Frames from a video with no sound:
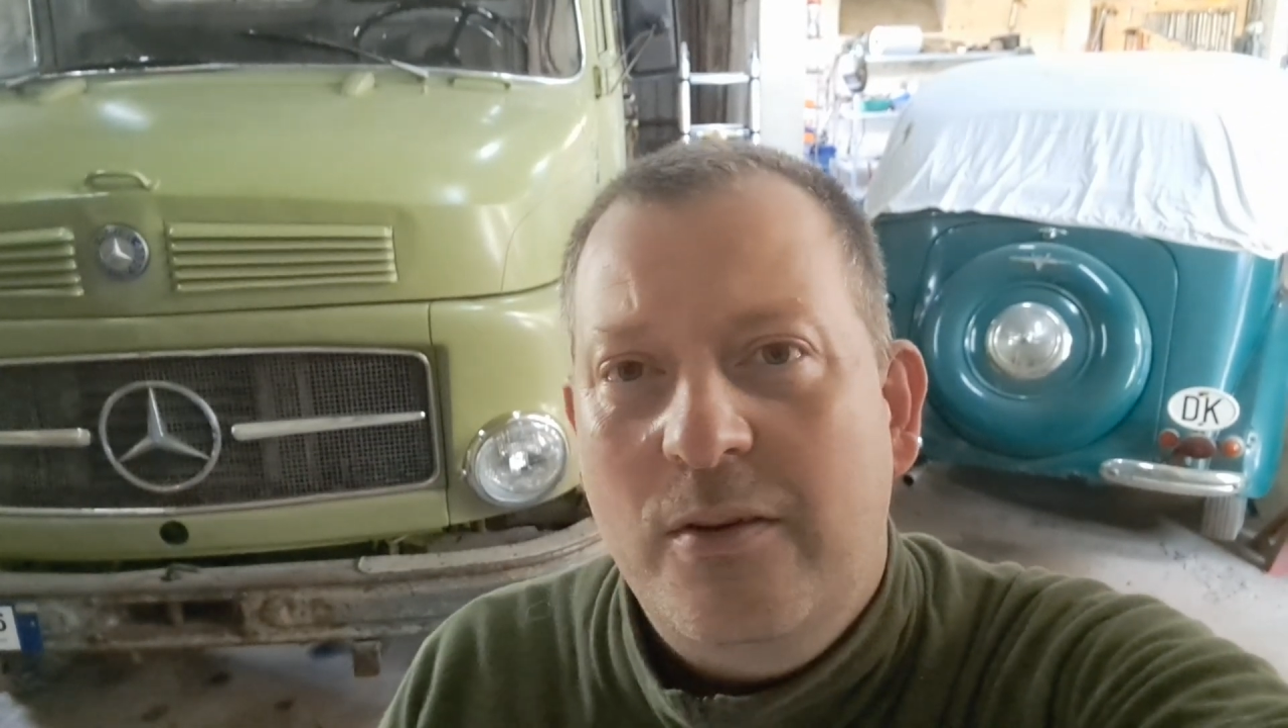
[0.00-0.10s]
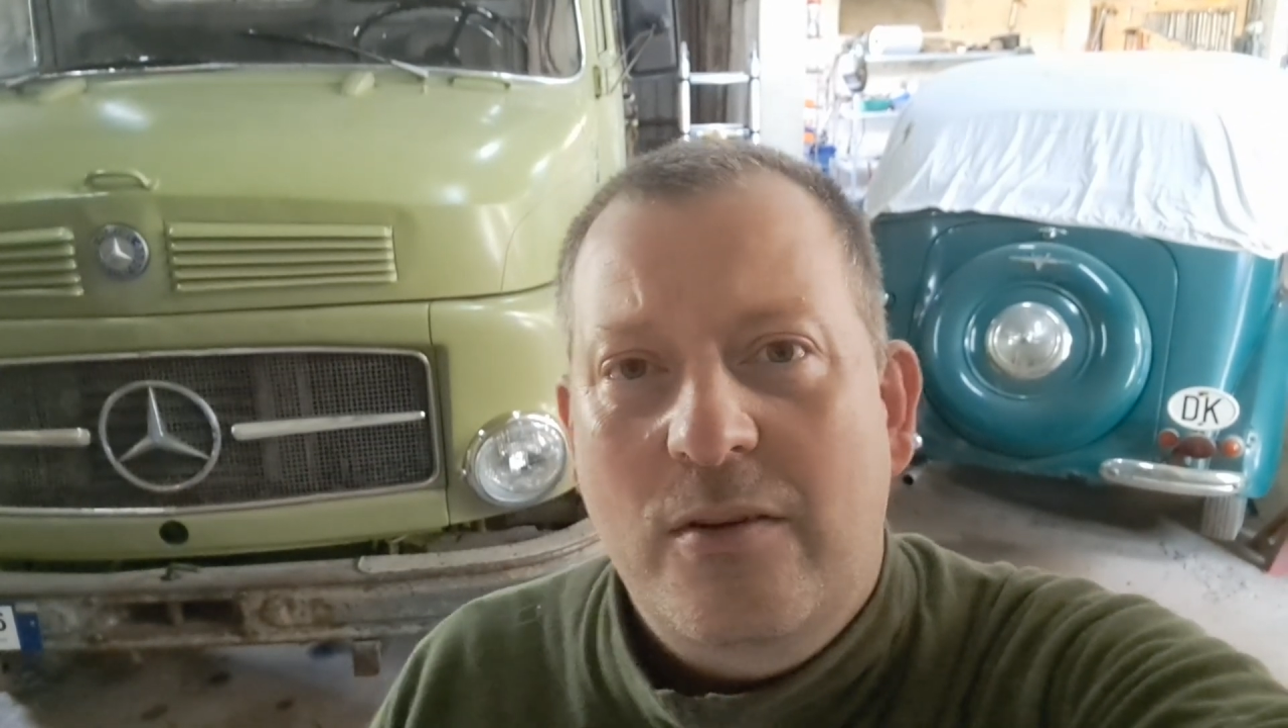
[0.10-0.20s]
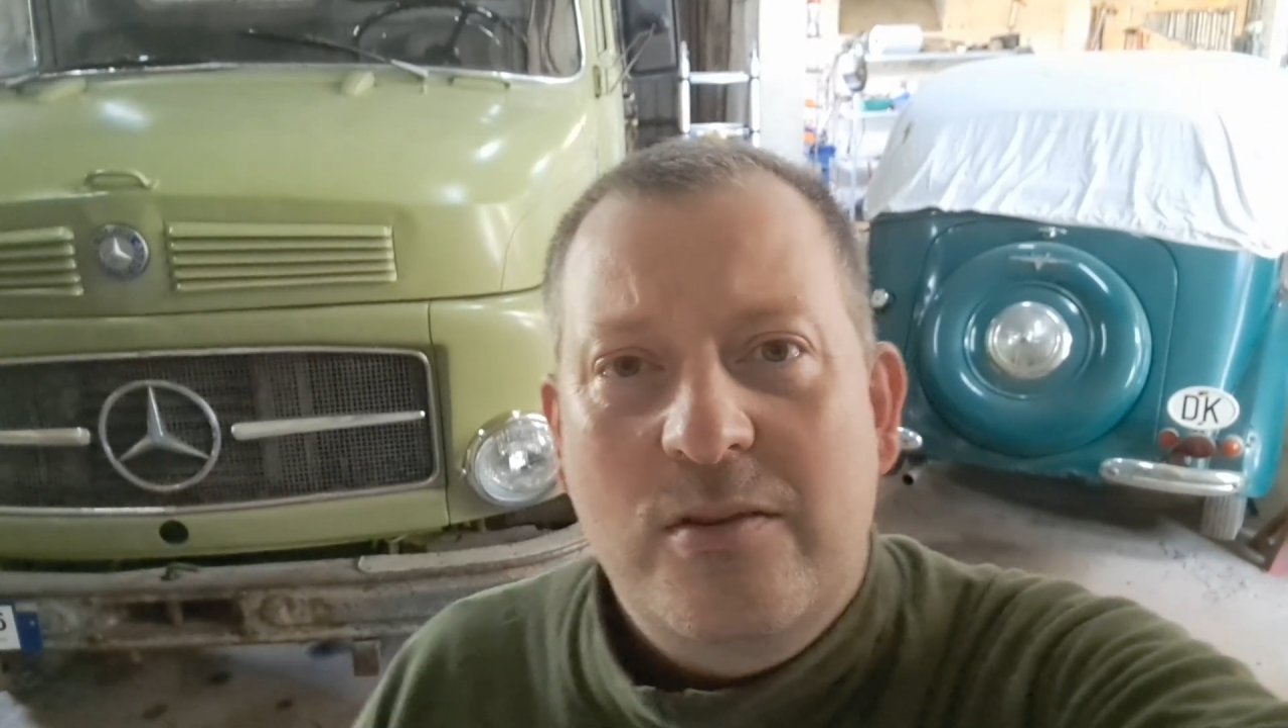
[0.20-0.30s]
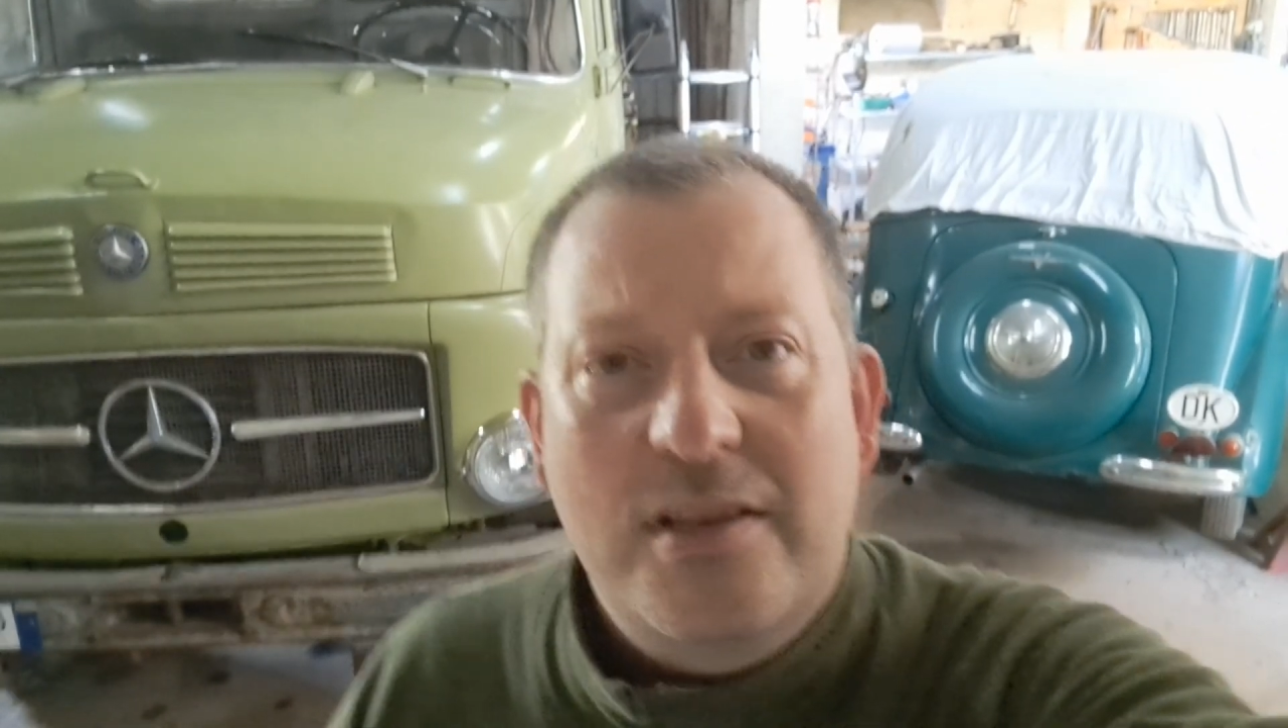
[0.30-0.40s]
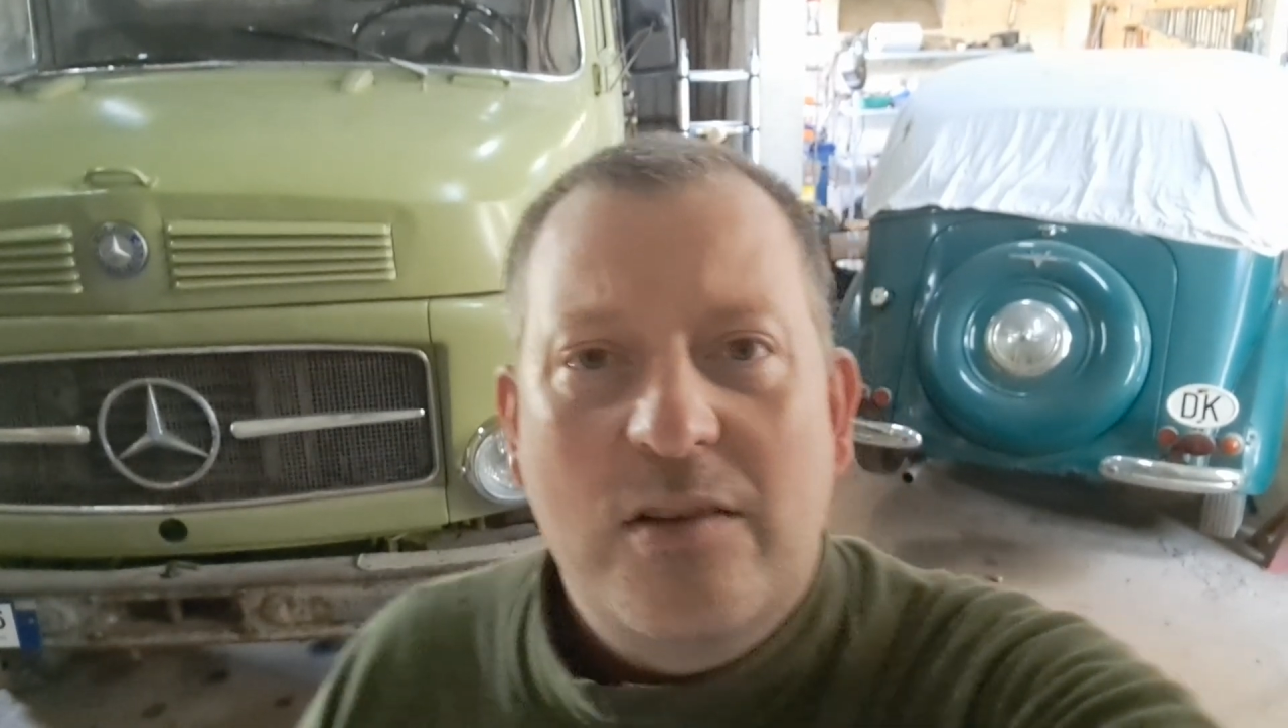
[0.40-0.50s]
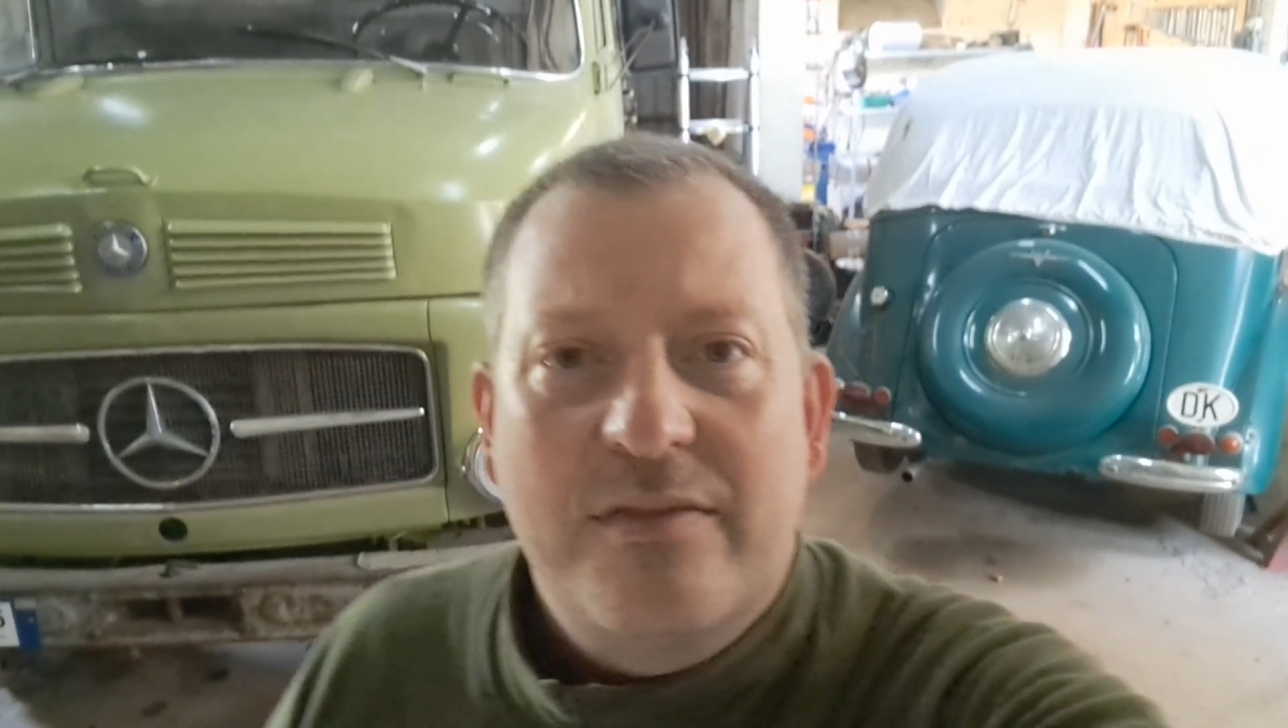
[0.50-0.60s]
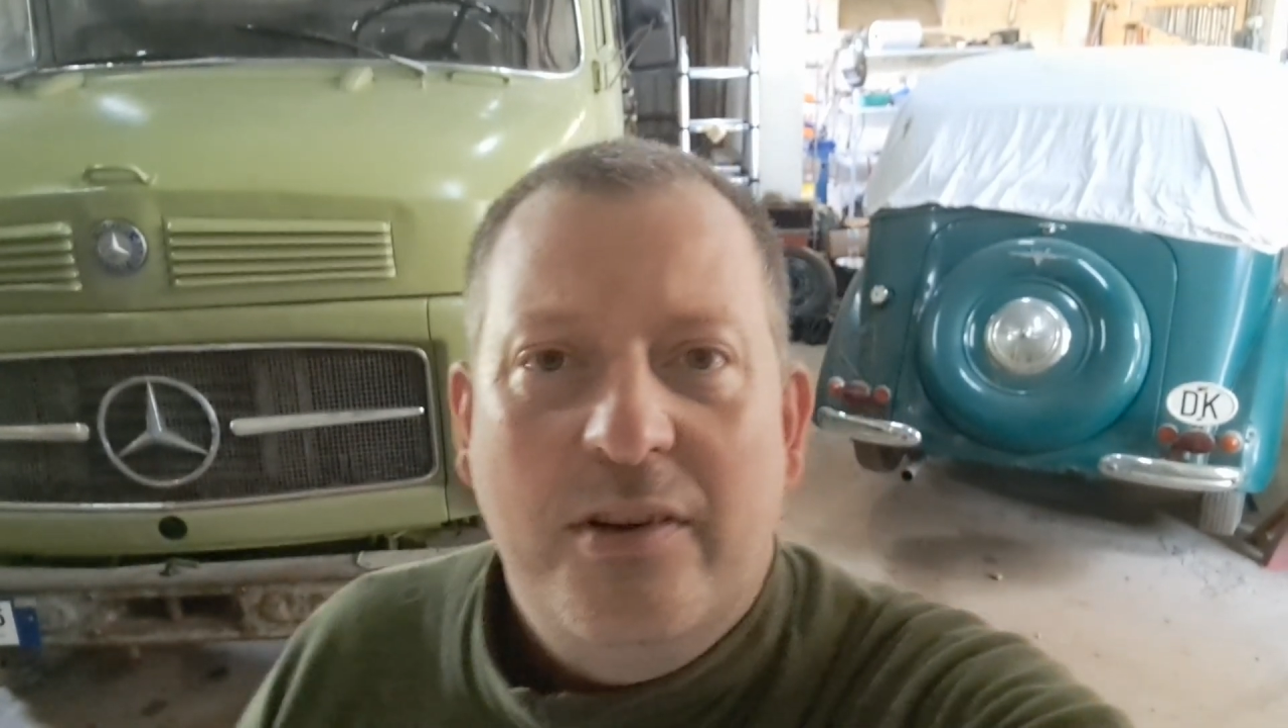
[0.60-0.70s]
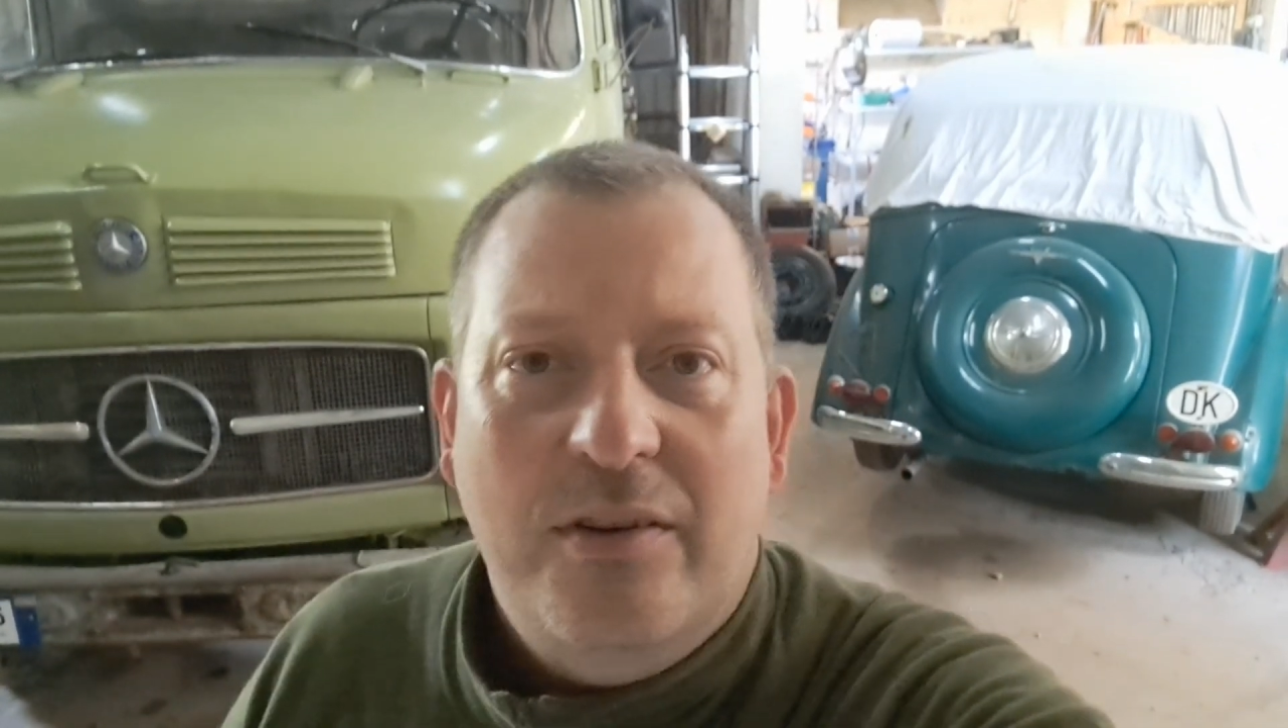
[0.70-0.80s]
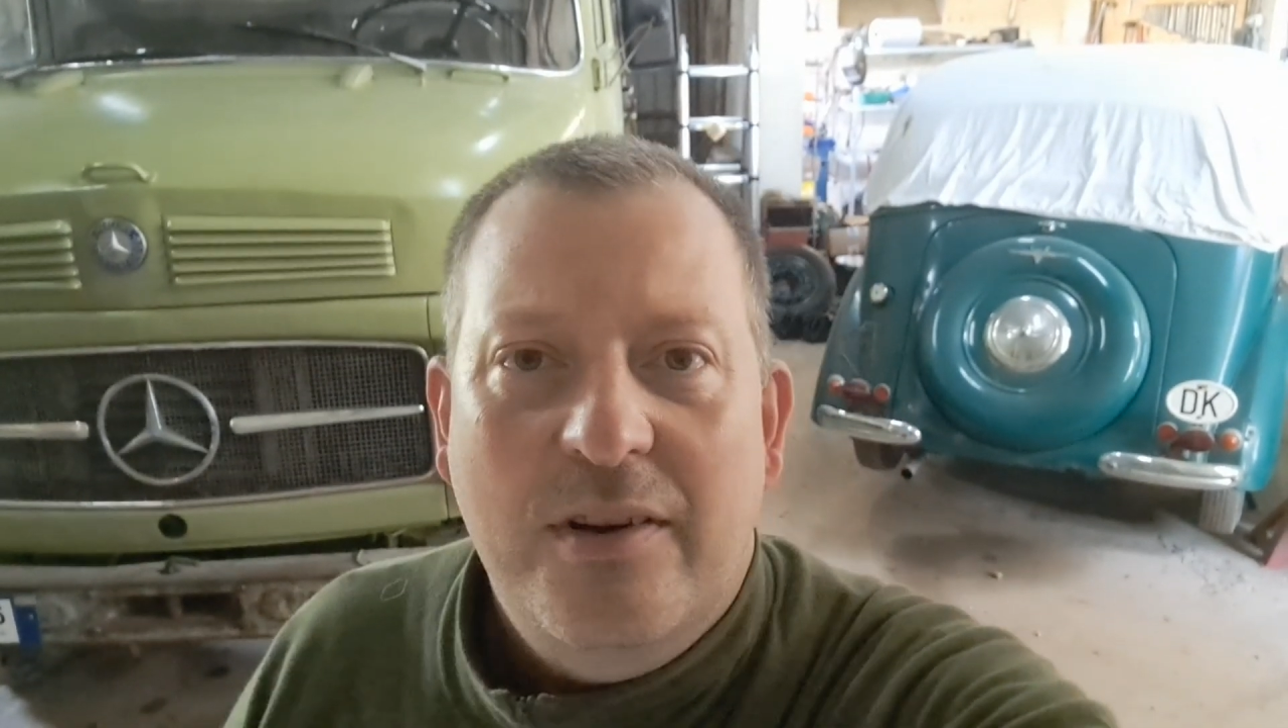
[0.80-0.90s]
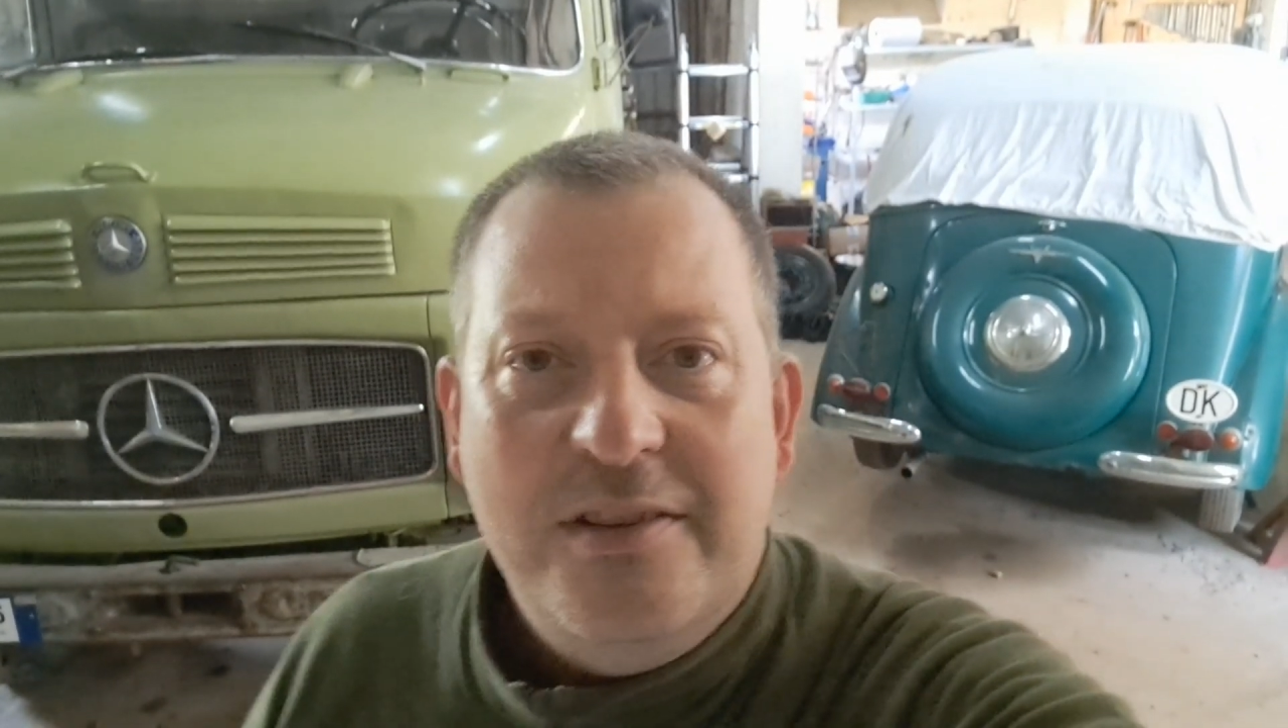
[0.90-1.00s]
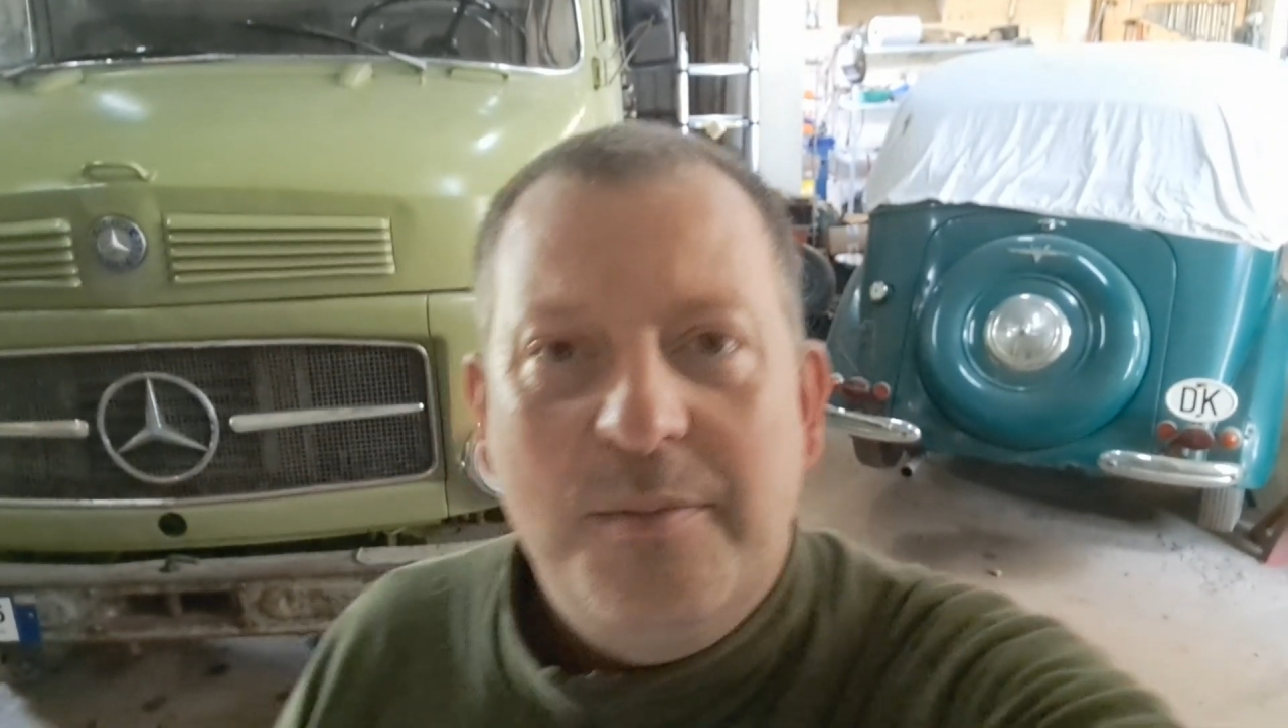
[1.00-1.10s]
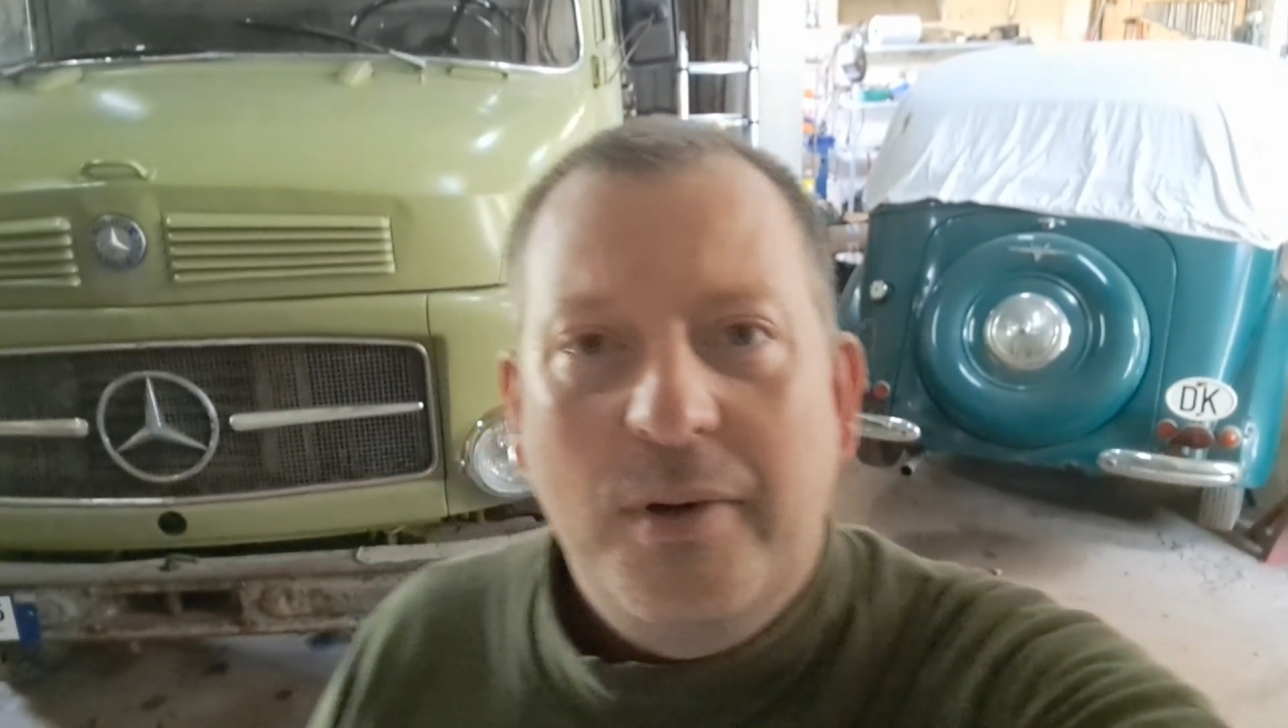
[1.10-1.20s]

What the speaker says: it all sounds very crazy,